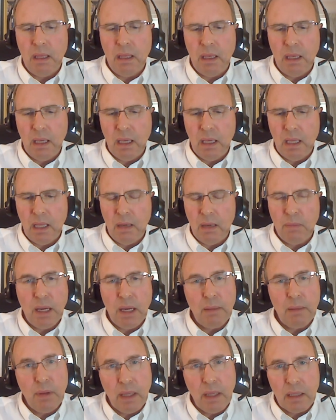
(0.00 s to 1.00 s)
and
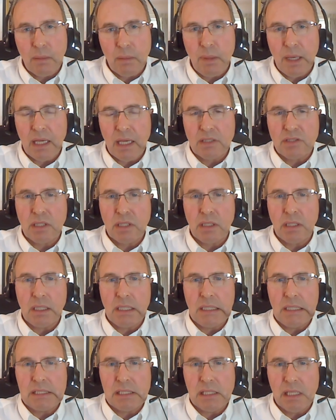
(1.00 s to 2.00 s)
pipeline
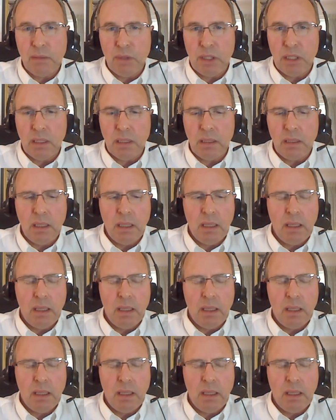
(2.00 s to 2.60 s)
capacity is limited